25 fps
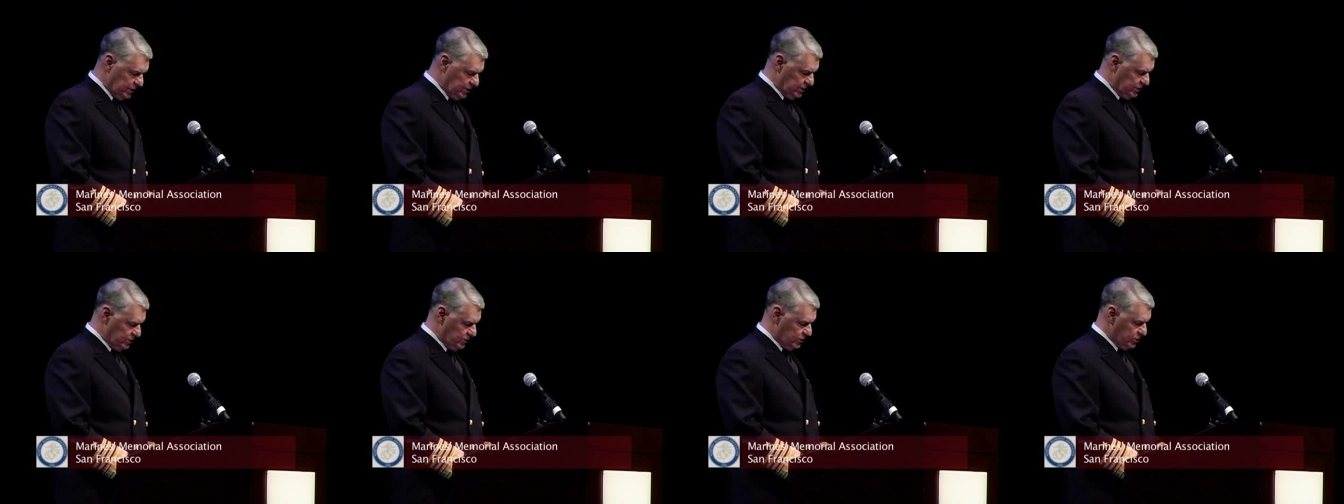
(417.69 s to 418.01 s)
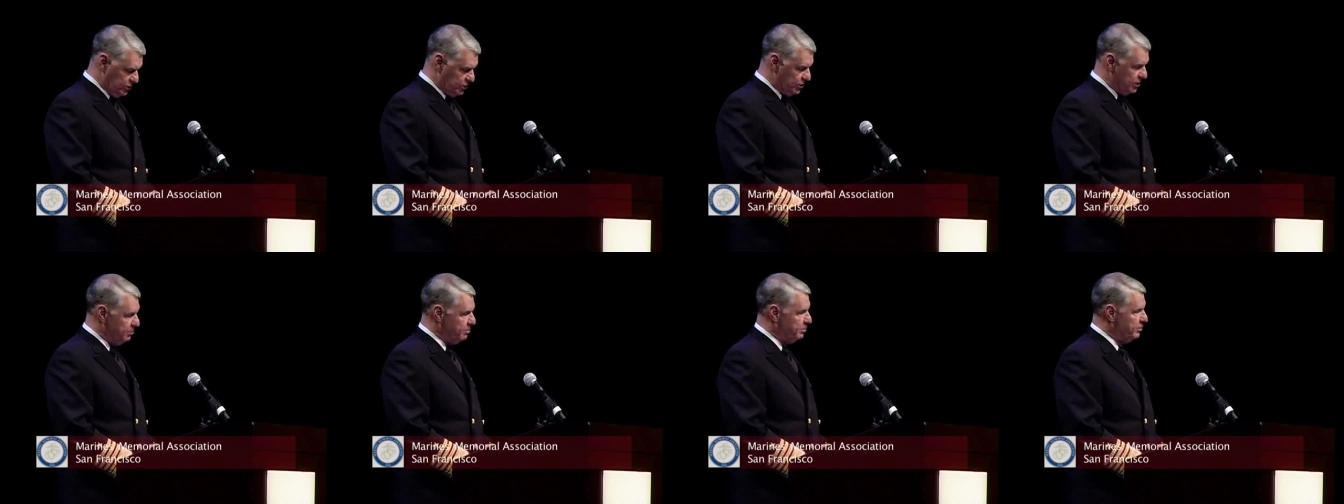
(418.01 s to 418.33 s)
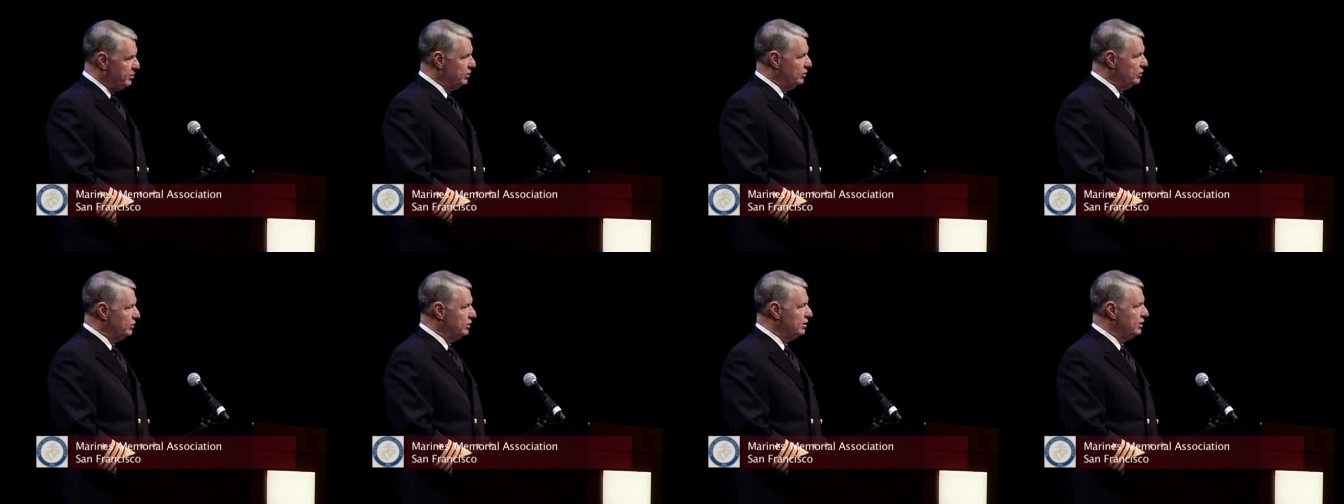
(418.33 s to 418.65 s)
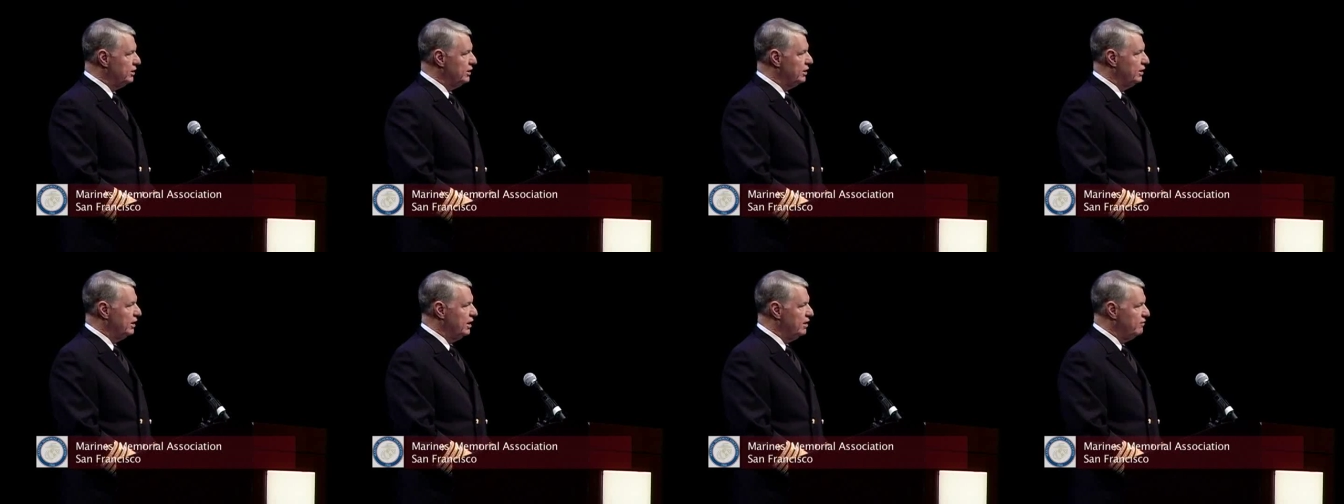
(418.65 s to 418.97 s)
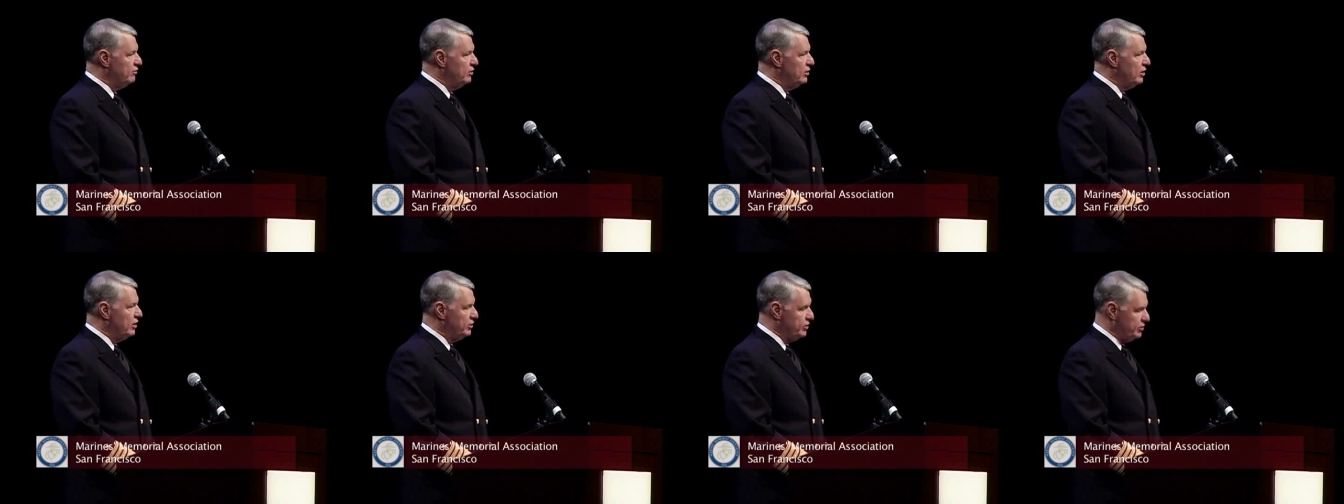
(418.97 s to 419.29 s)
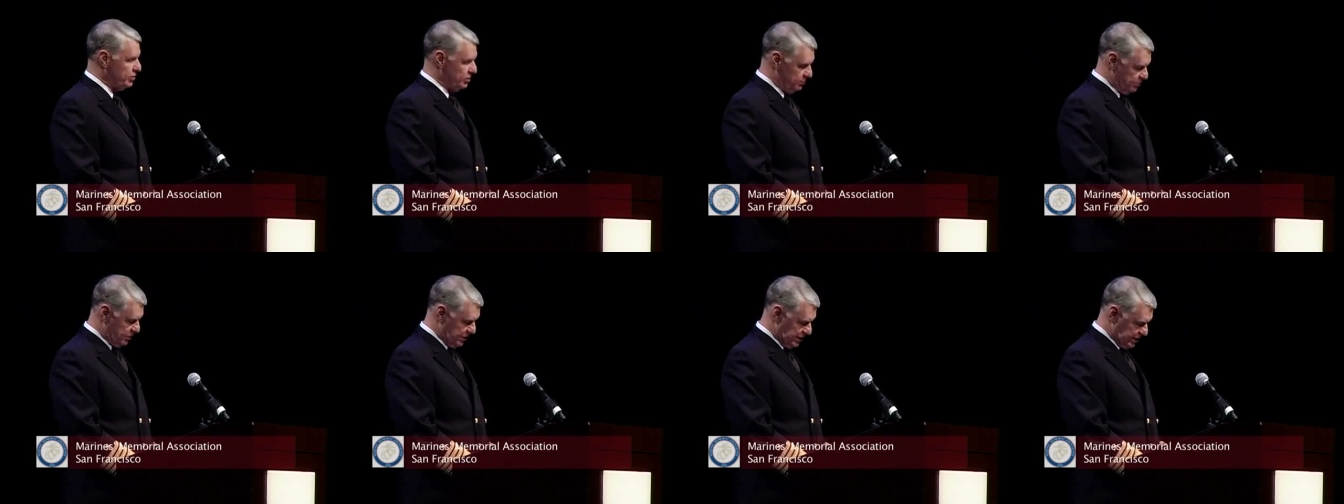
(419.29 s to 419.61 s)
into shipbuilding and
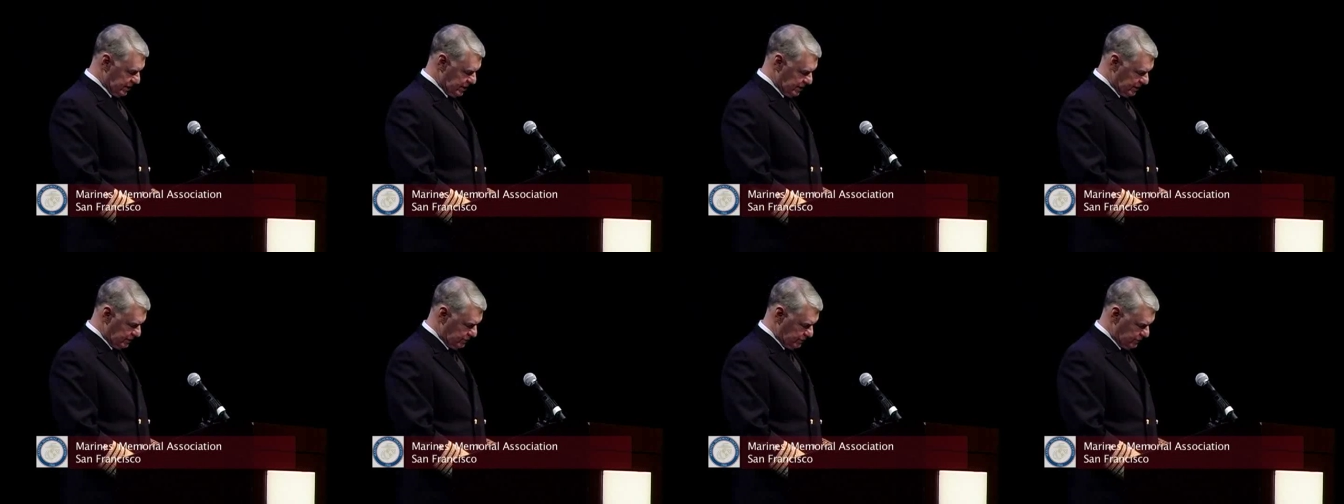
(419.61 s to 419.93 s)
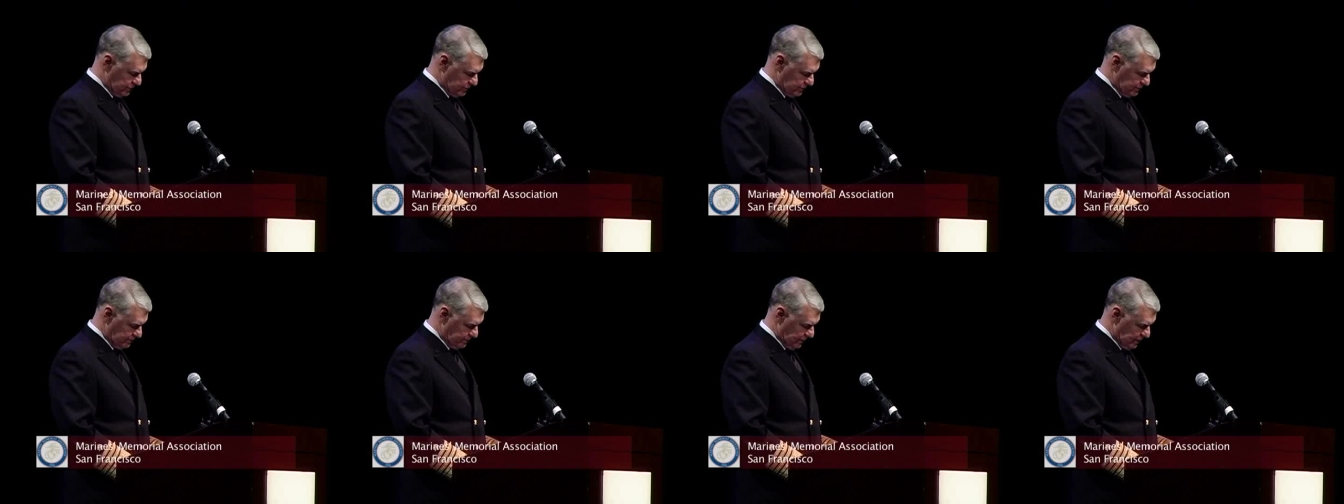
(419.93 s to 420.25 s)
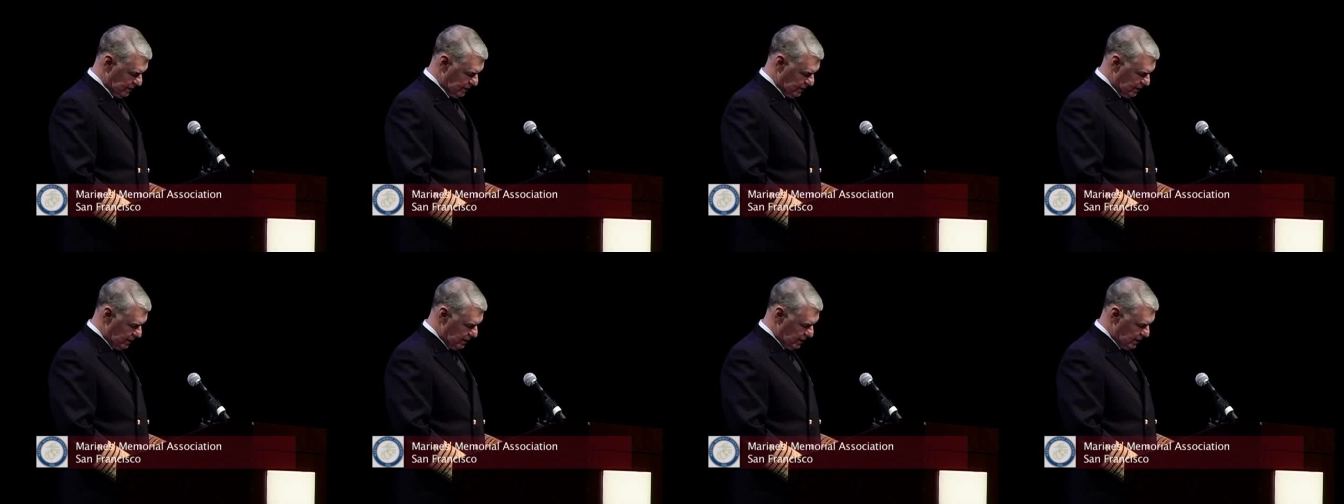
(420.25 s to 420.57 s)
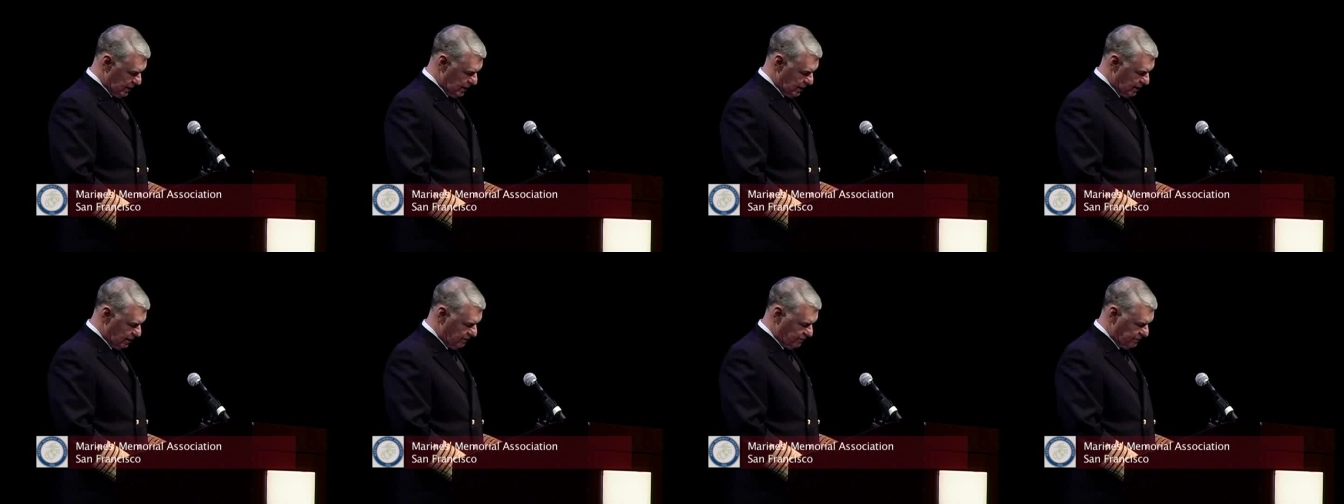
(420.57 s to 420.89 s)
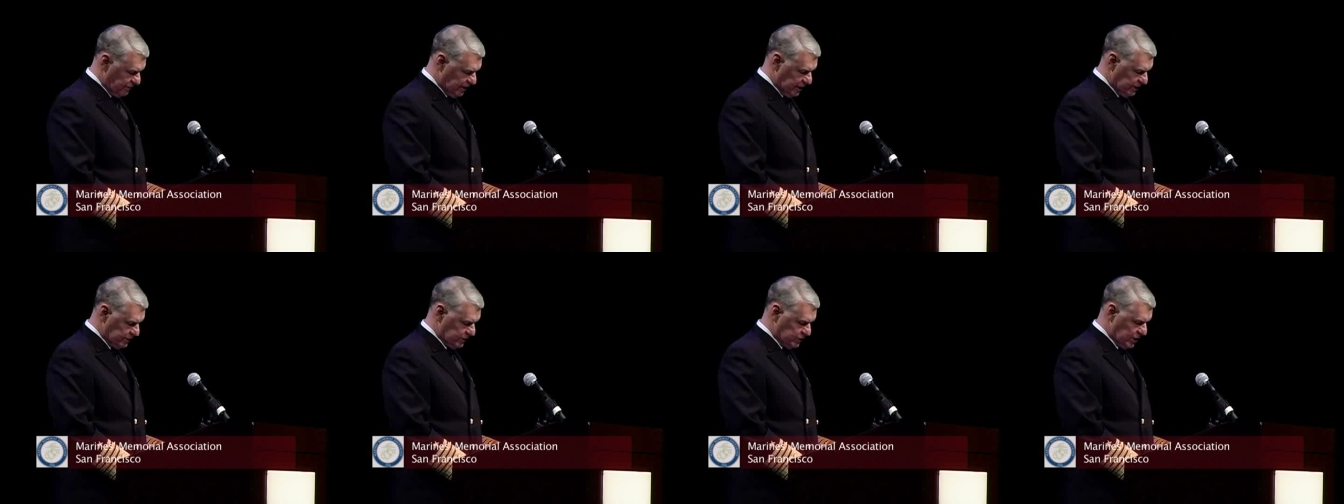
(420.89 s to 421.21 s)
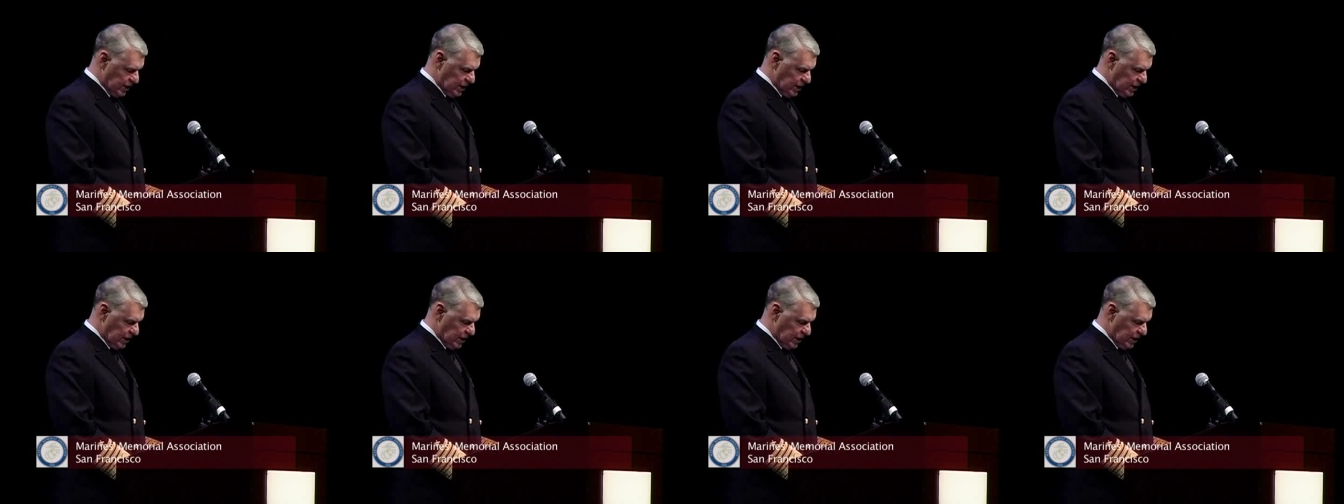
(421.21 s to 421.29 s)
aviation plans and advanced